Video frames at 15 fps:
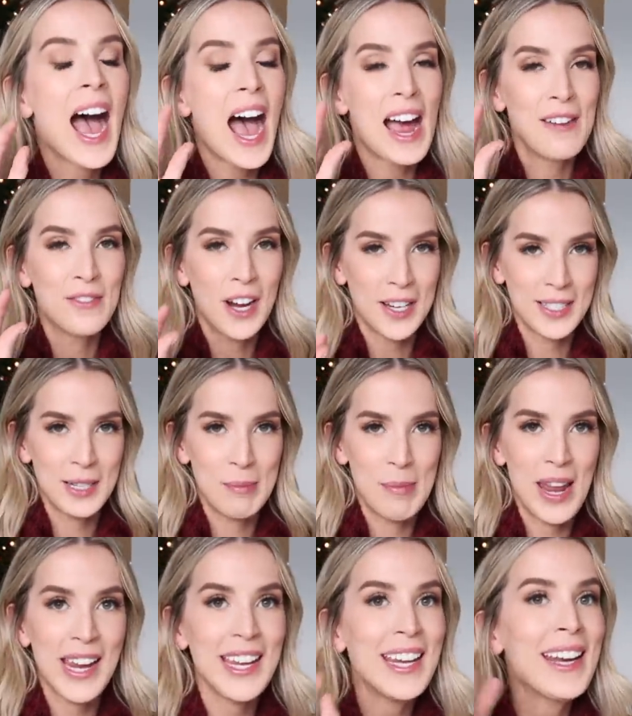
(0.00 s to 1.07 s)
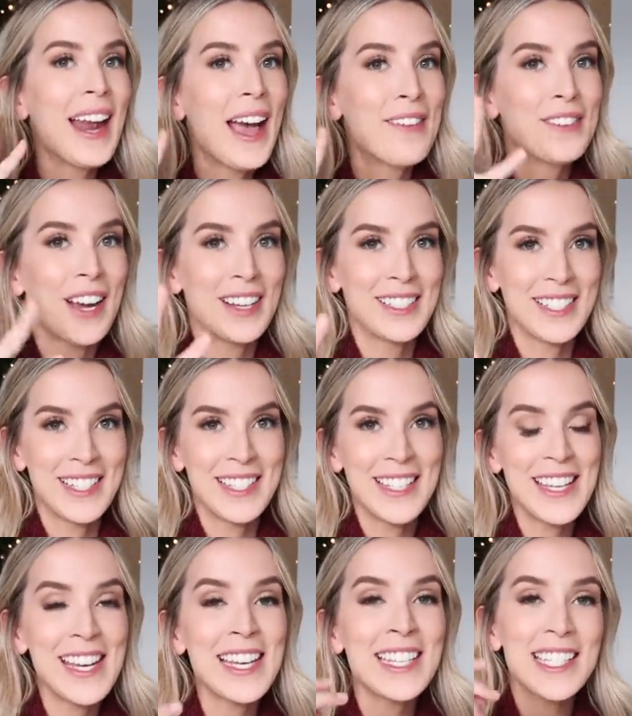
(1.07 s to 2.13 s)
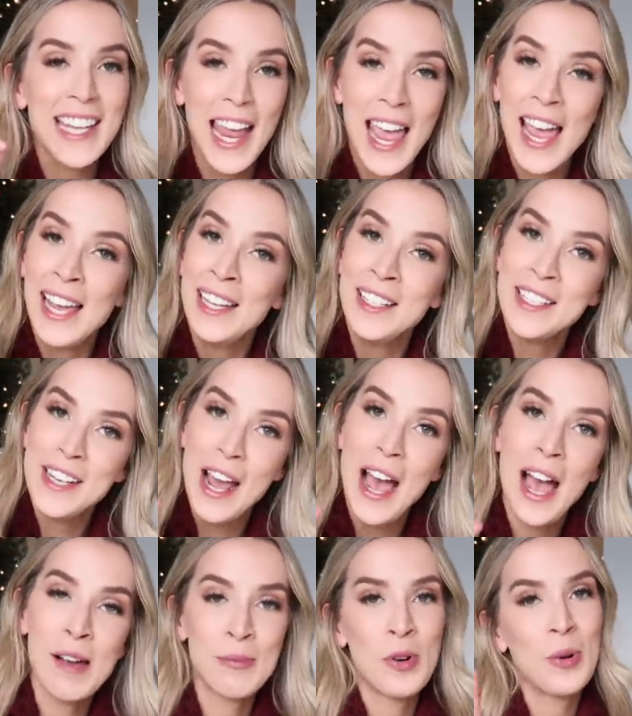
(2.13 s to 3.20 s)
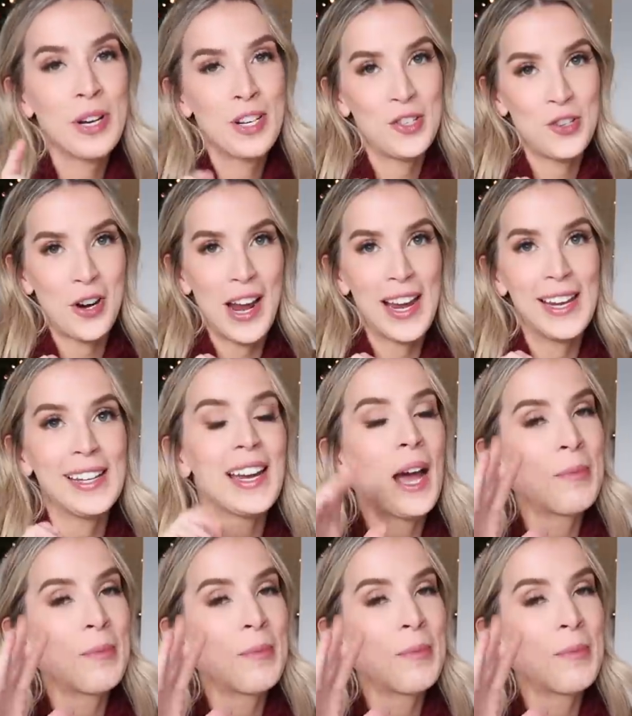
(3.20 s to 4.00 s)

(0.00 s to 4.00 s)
I've got to make it, I've got to see it, and I'm going to try it.